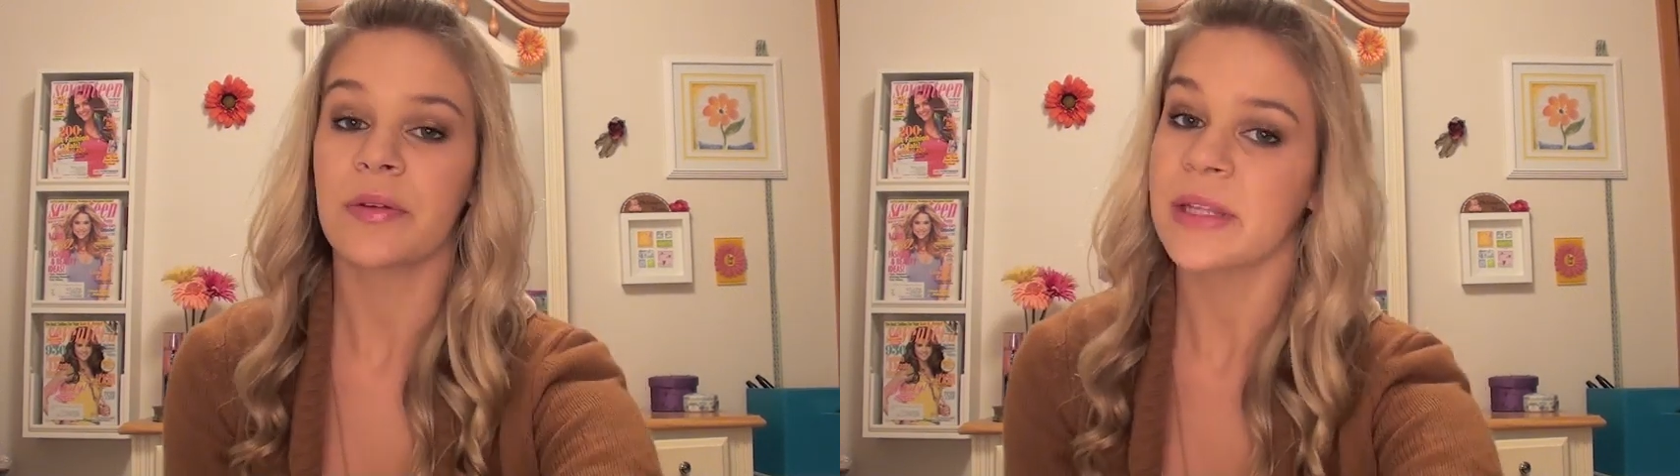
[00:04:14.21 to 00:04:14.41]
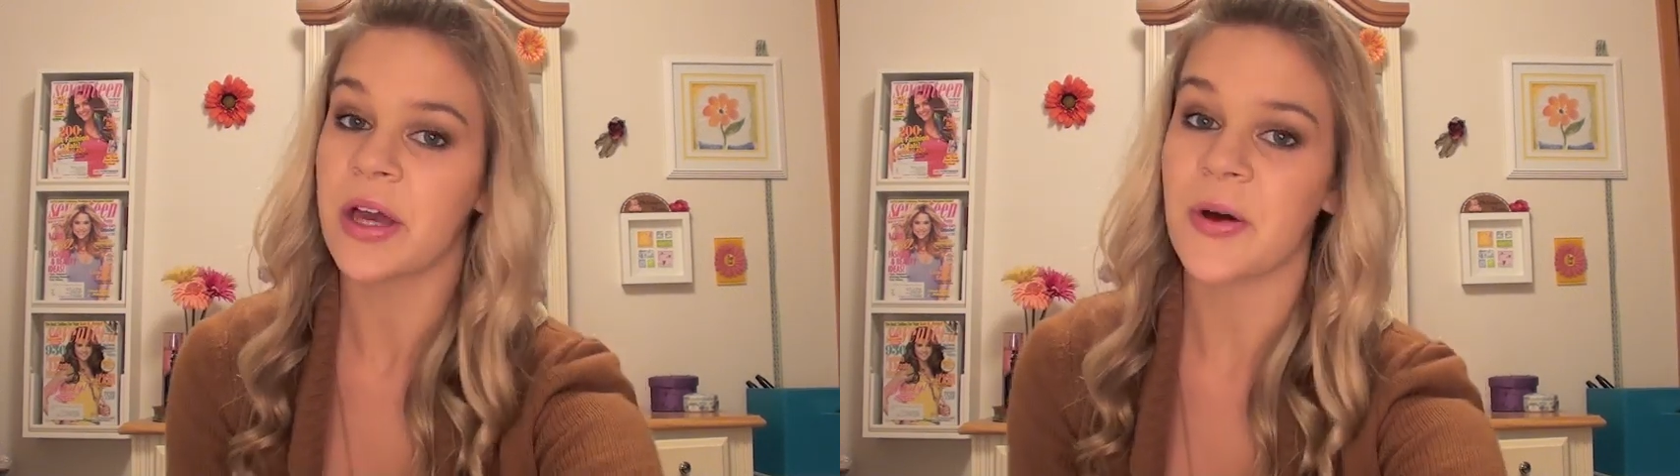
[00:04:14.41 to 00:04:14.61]

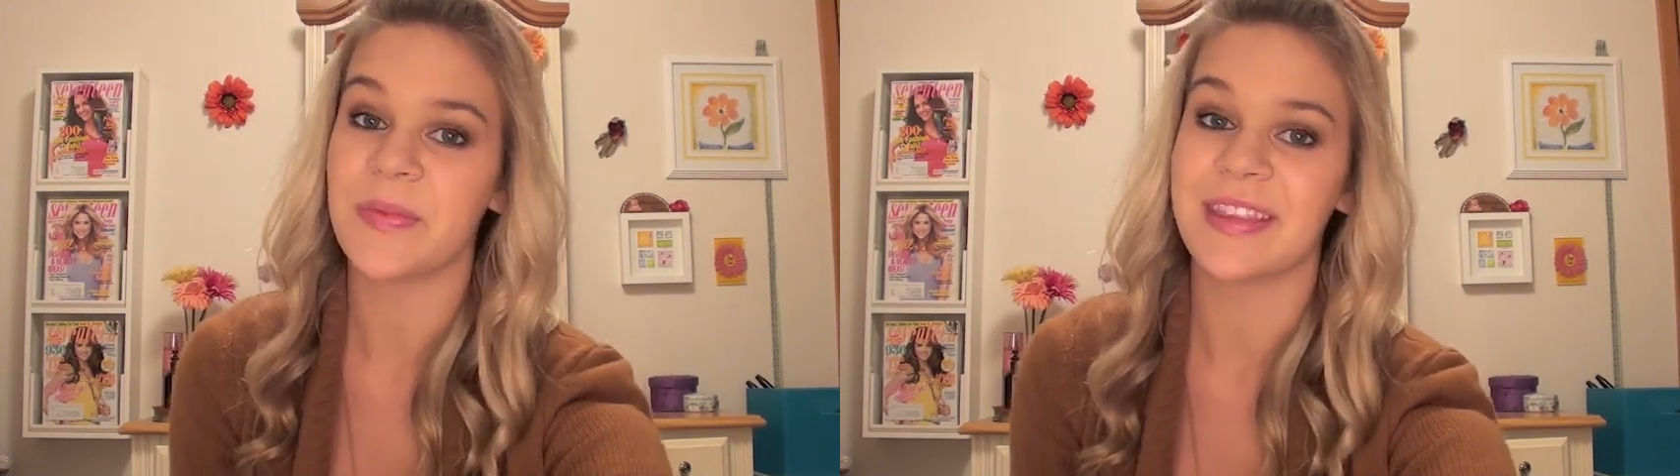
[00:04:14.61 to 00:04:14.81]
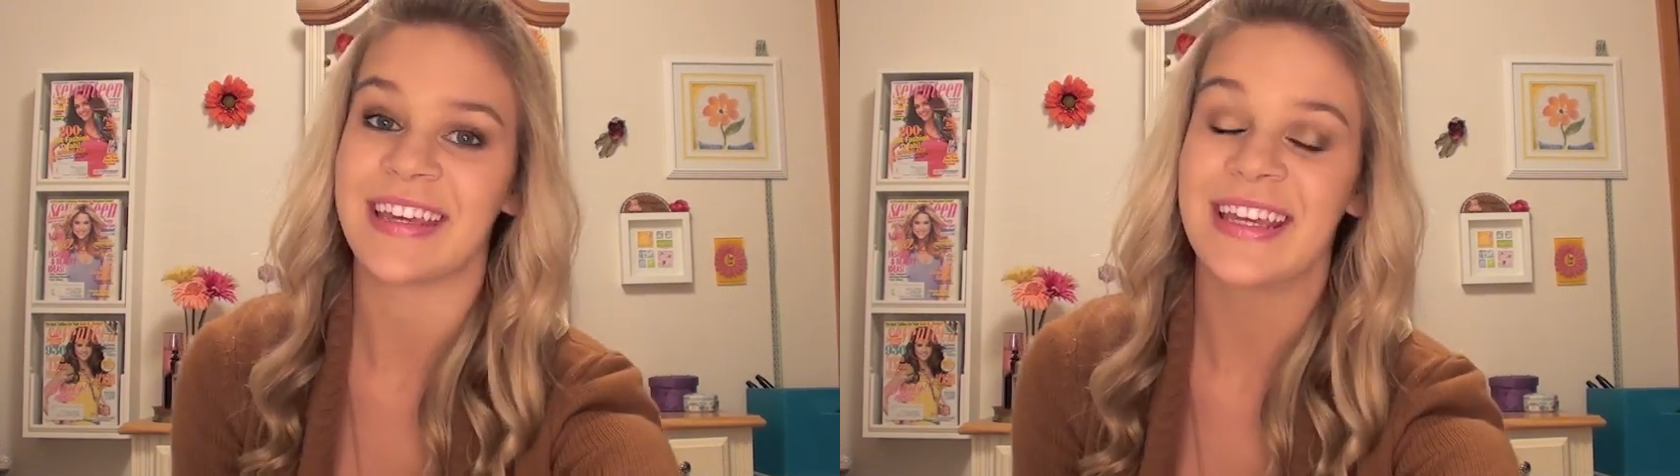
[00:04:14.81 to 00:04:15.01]
really hope
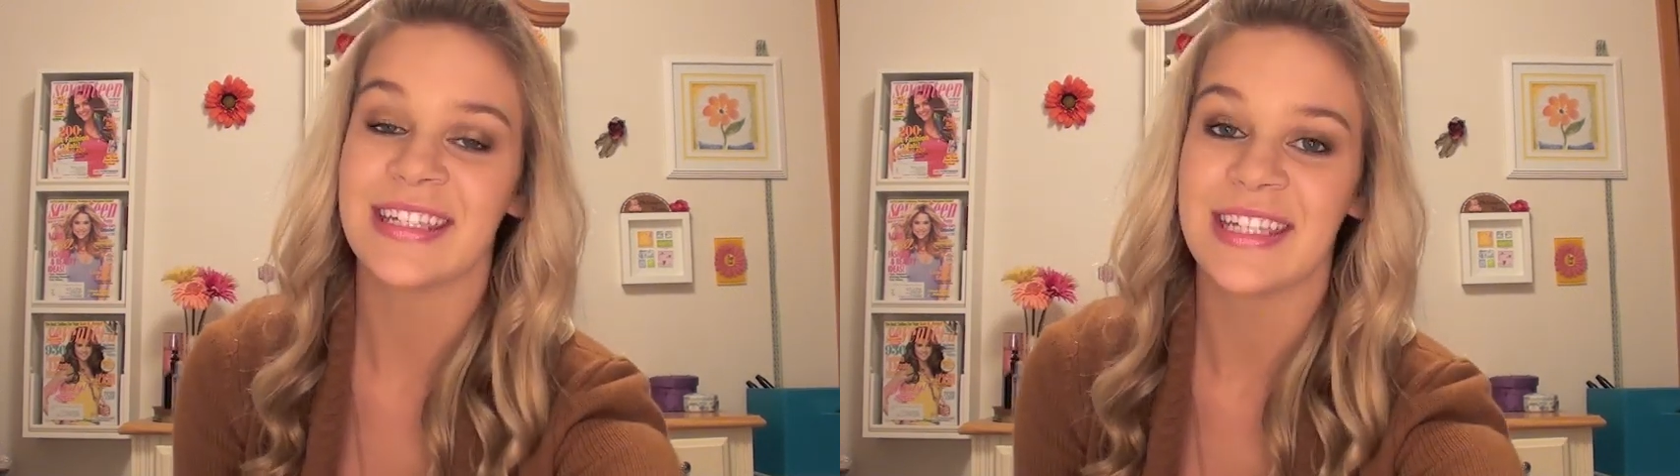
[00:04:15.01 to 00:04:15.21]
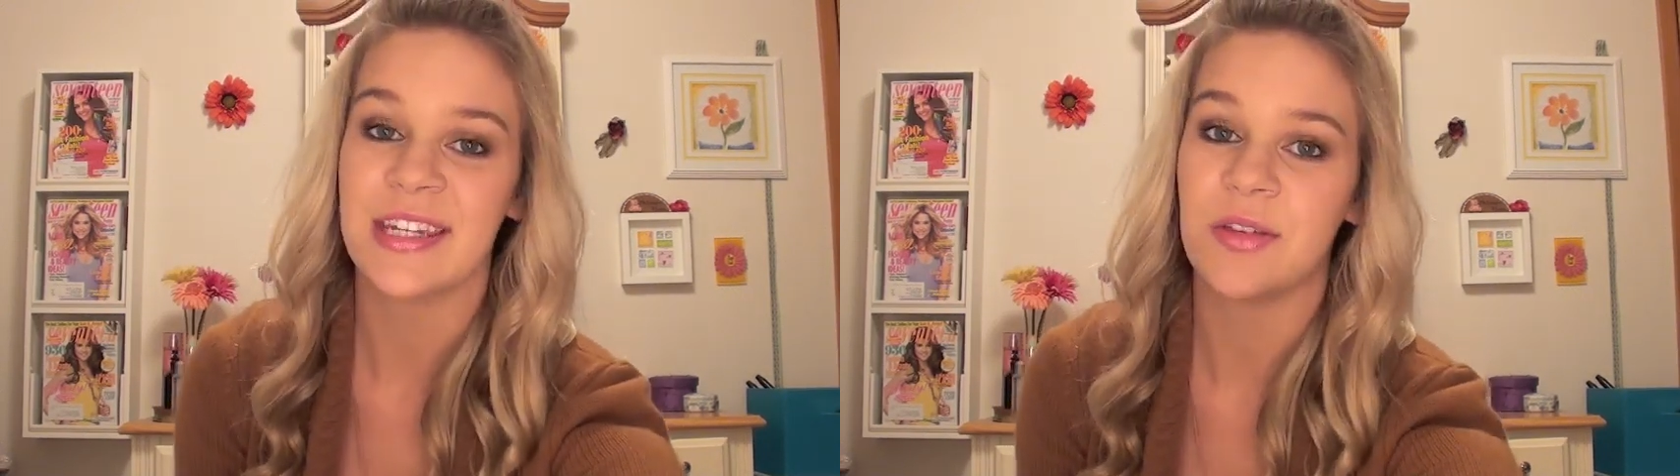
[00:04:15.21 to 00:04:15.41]
that they
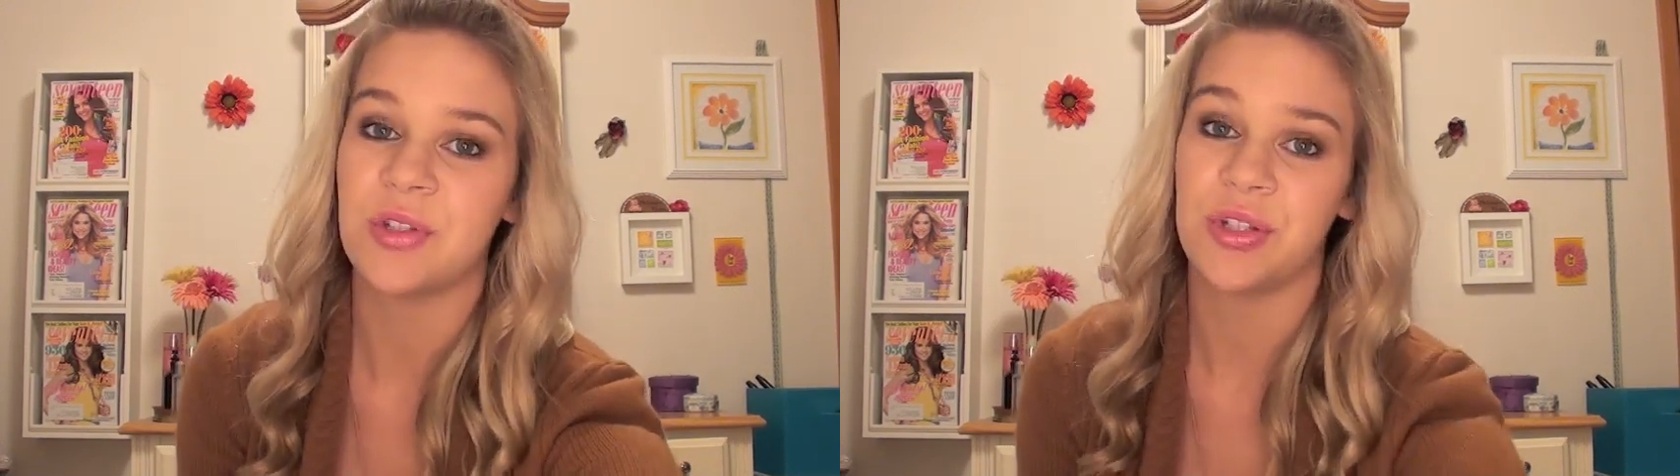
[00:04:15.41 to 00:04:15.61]
continue